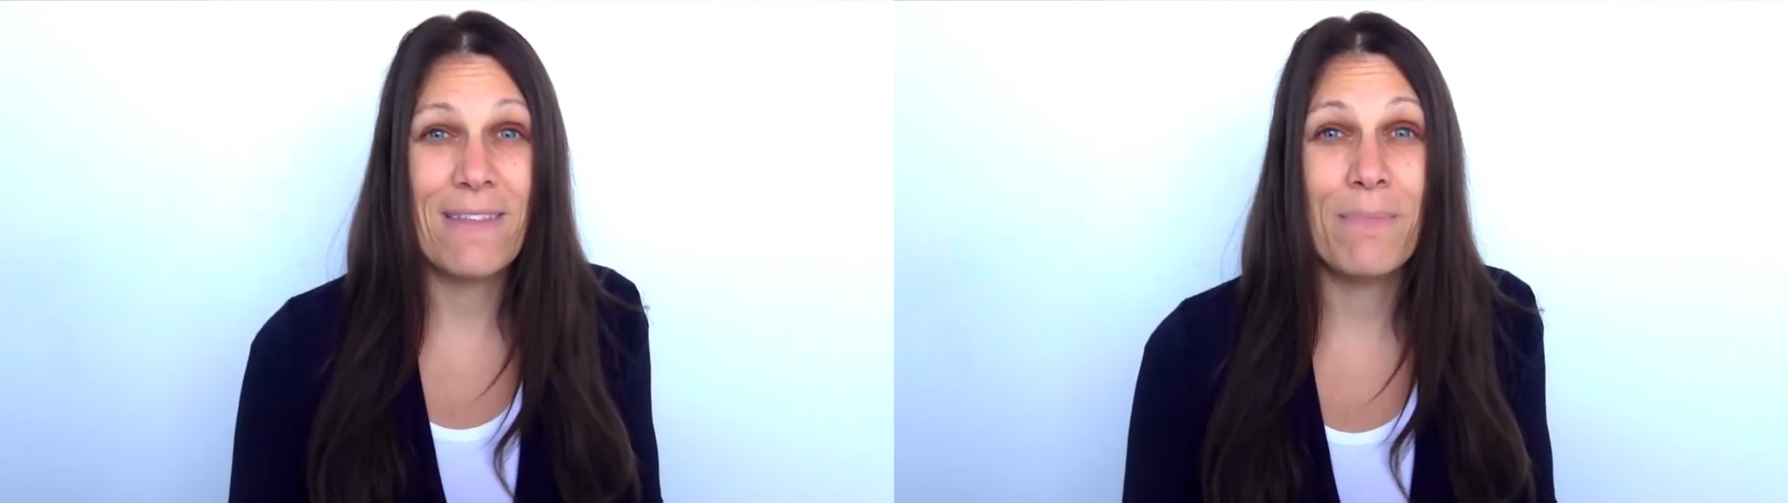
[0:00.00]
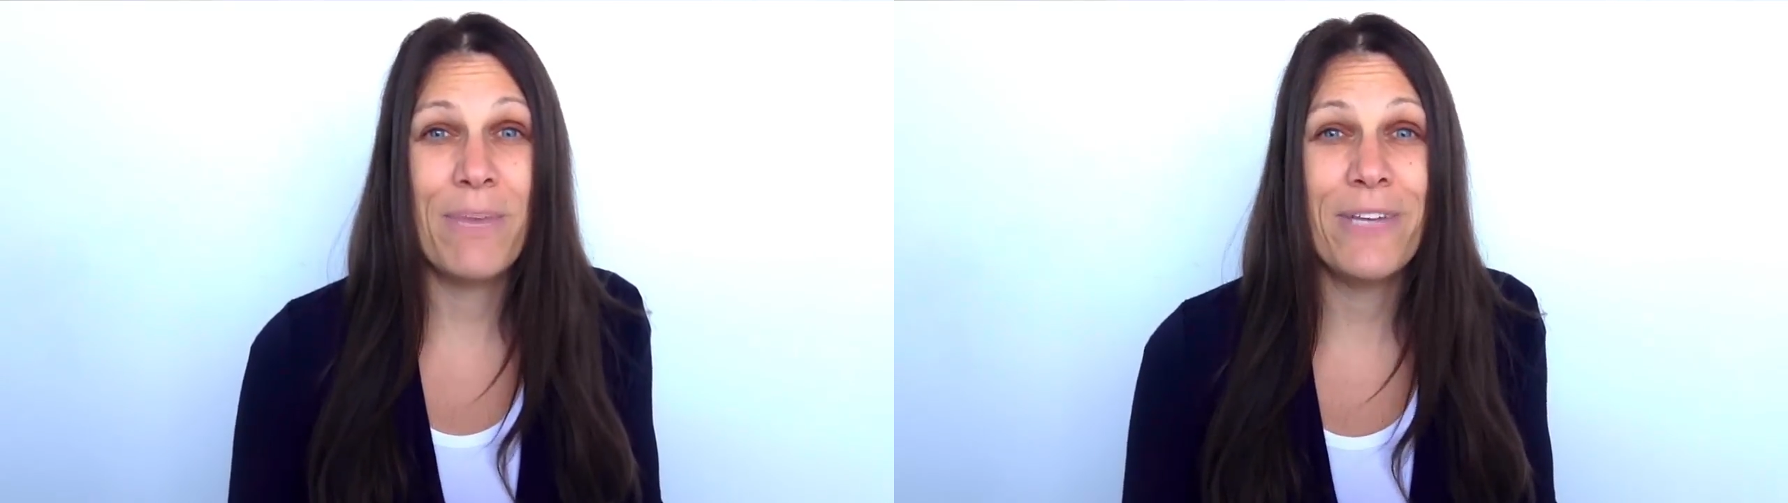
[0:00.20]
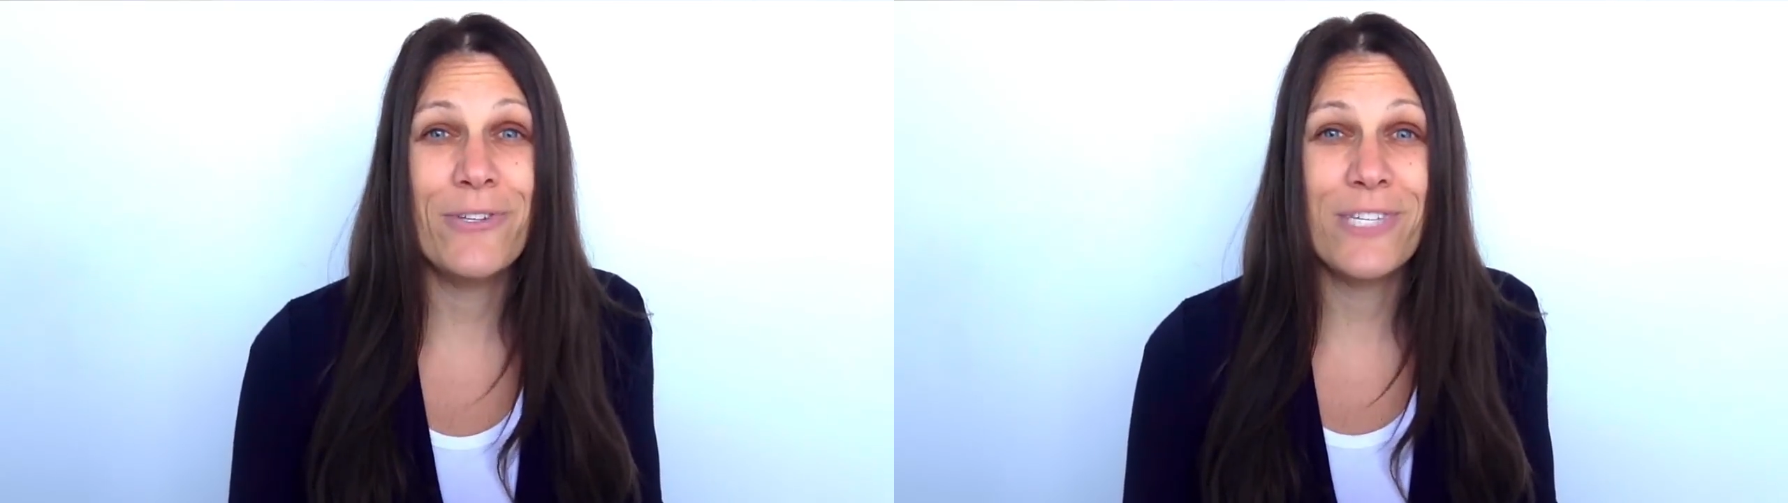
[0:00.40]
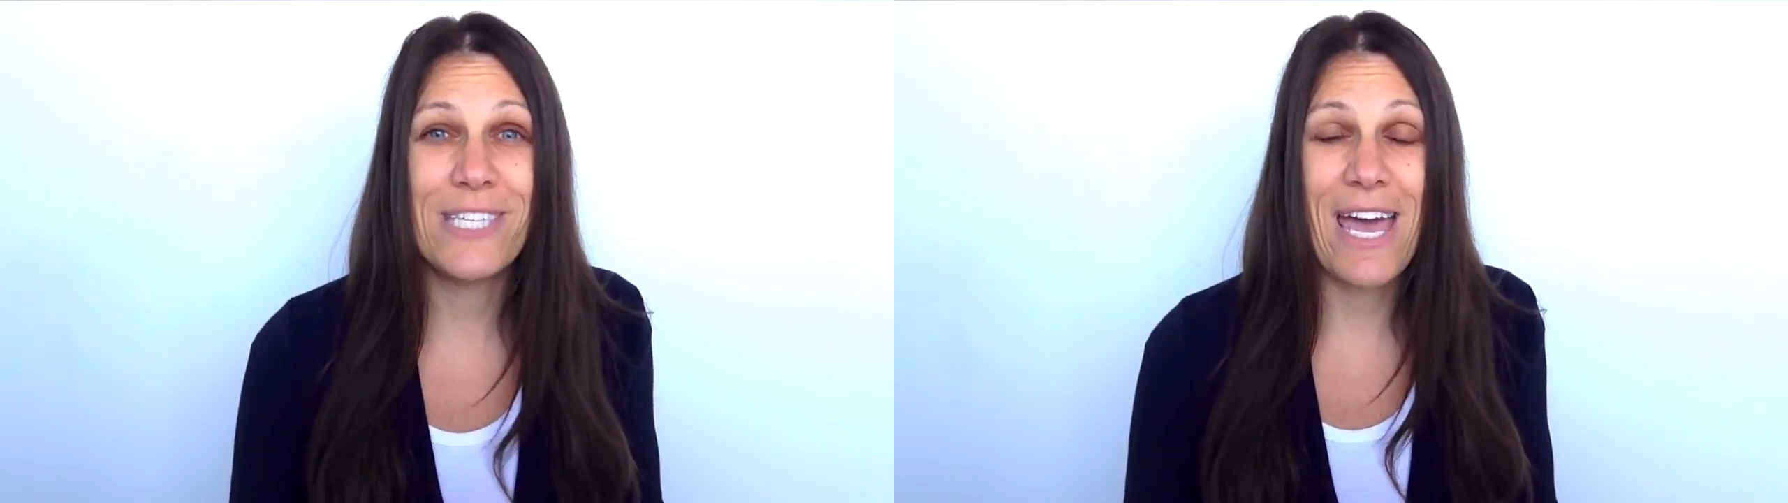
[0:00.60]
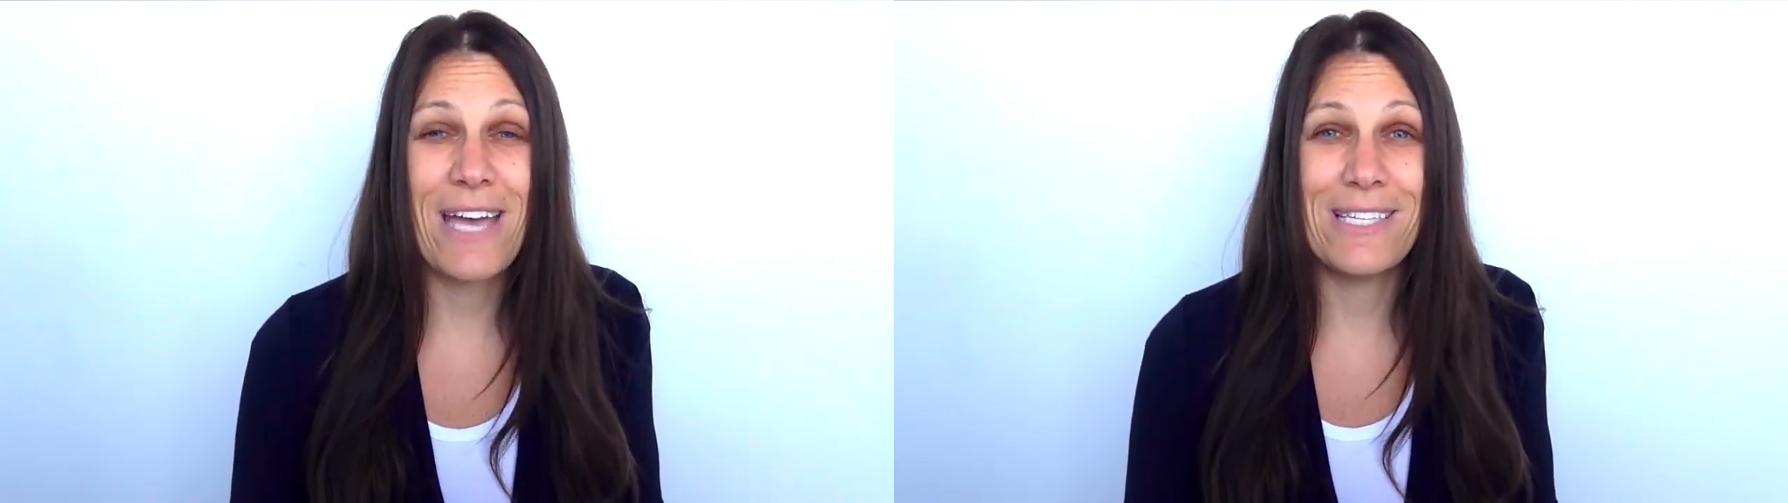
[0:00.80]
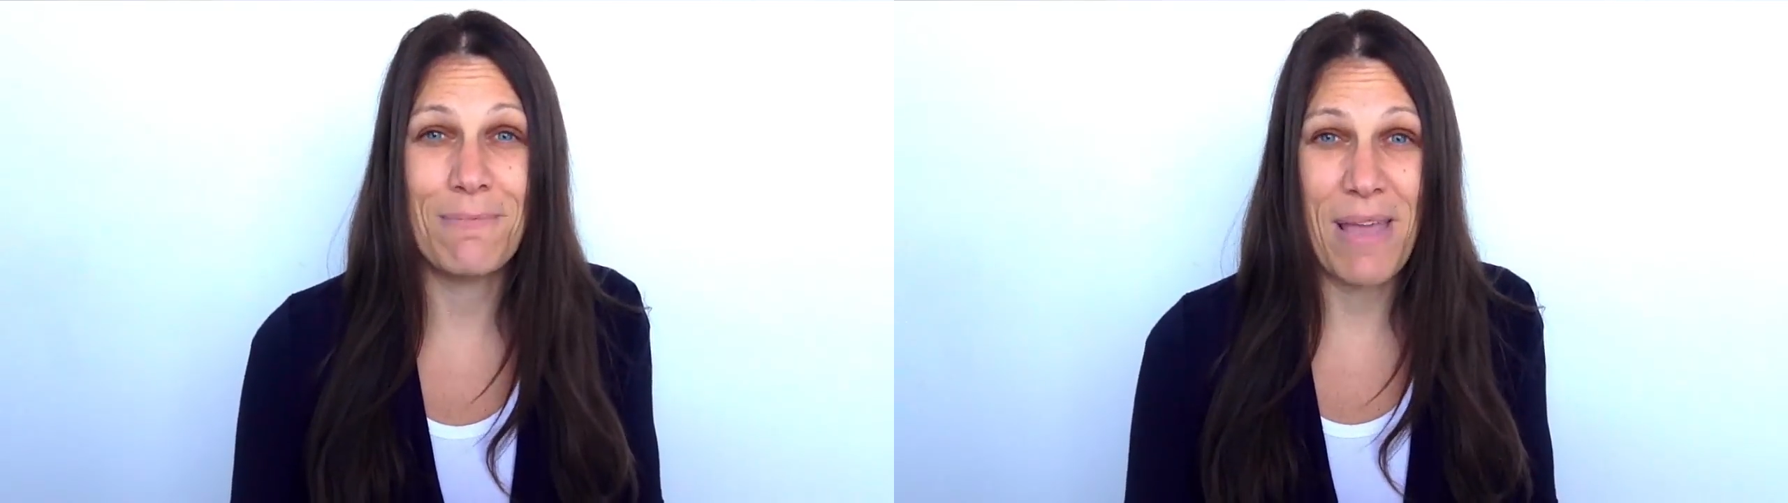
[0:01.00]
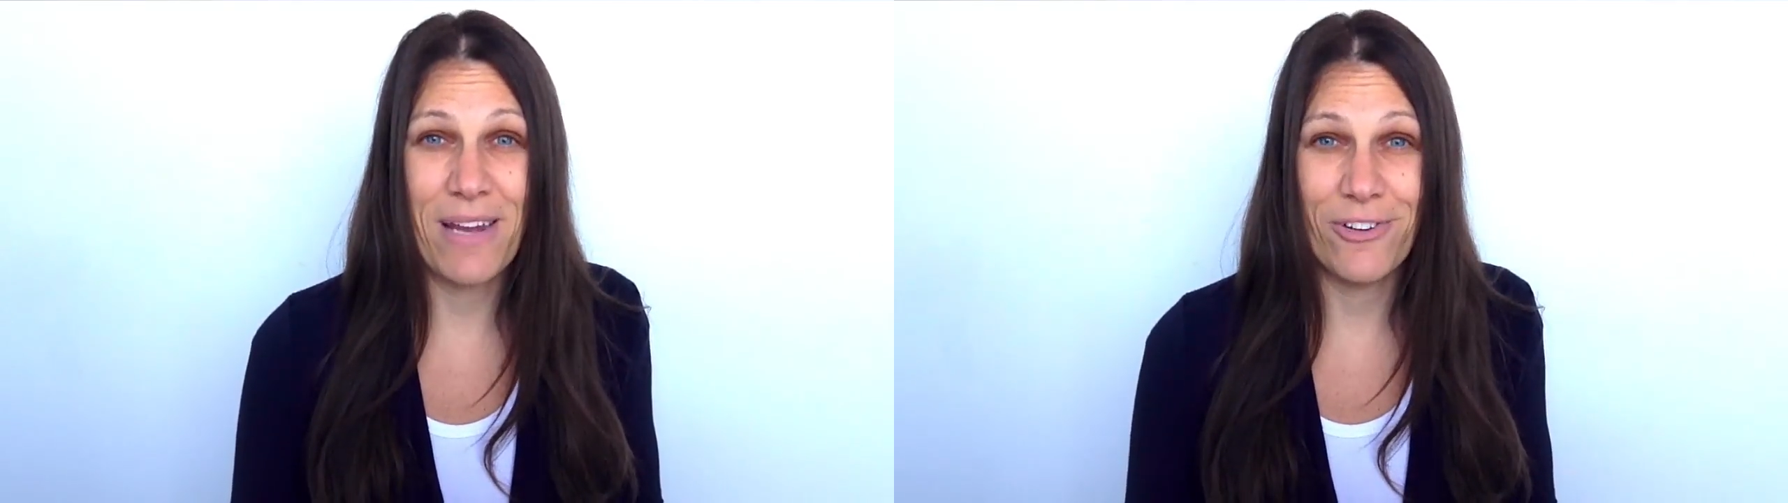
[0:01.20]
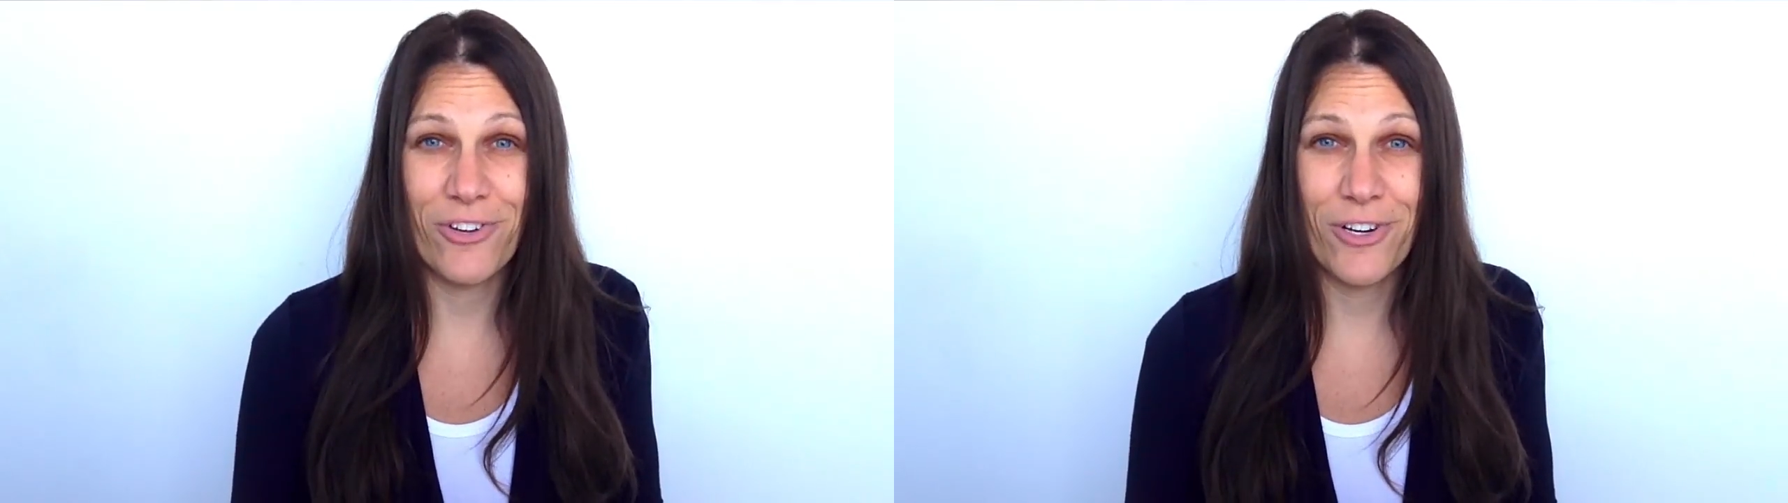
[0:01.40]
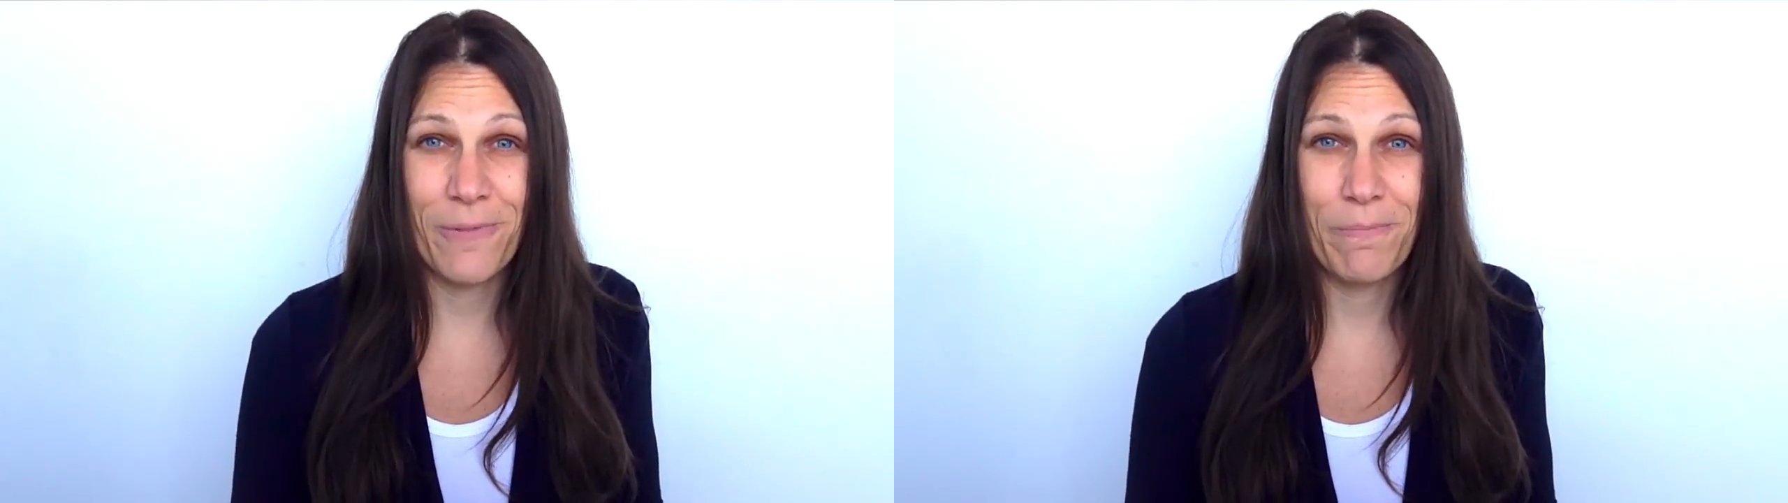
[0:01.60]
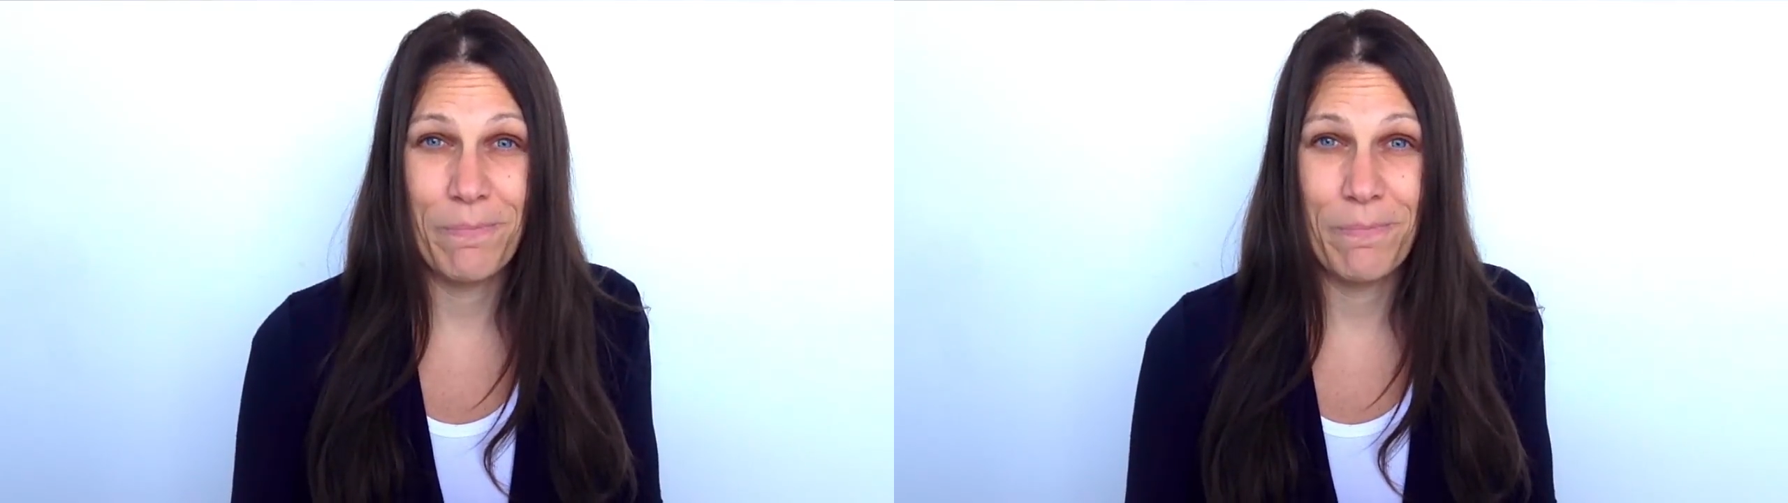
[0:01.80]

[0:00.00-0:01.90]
the Pinterest Ads Manager.